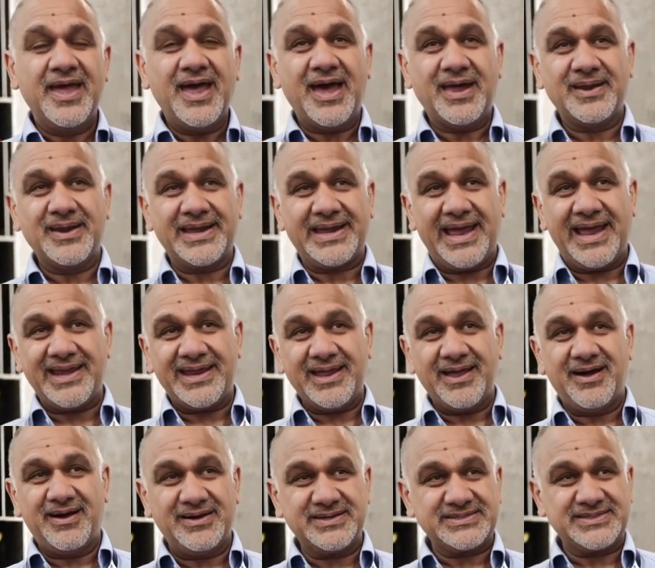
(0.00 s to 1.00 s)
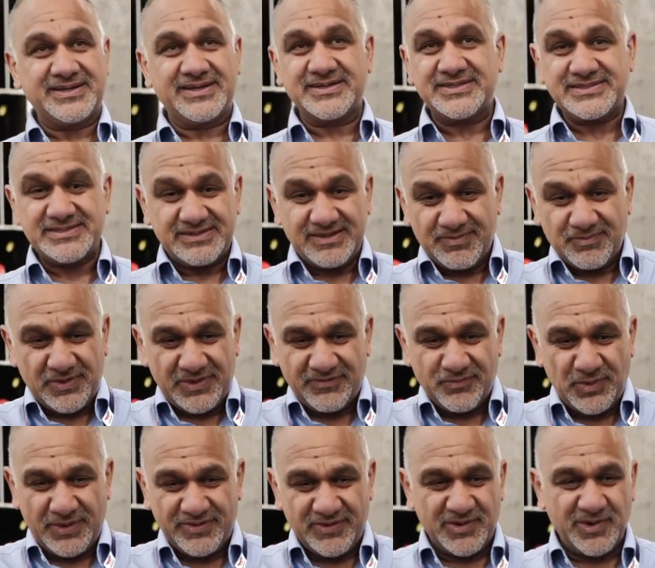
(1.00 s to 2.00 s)
And like any artist,
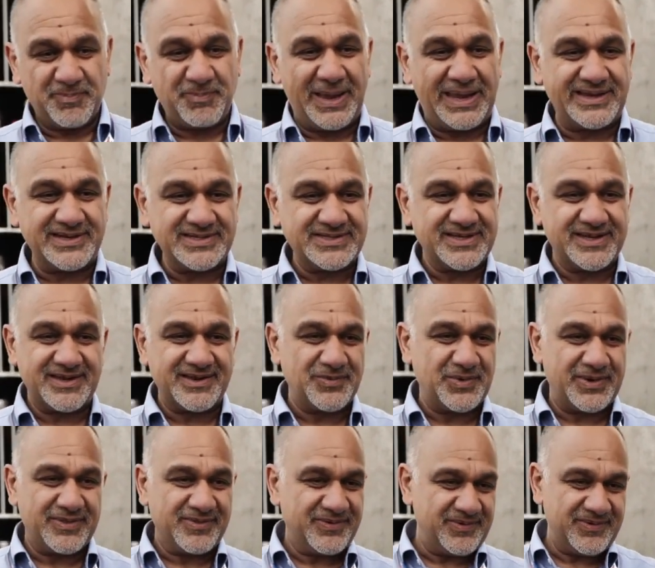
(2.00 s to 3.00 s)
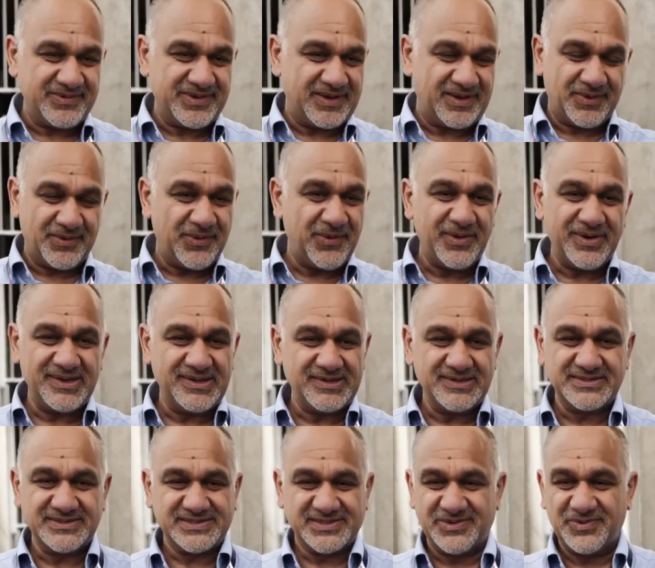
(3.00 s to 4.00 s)
whether you're painting with oils,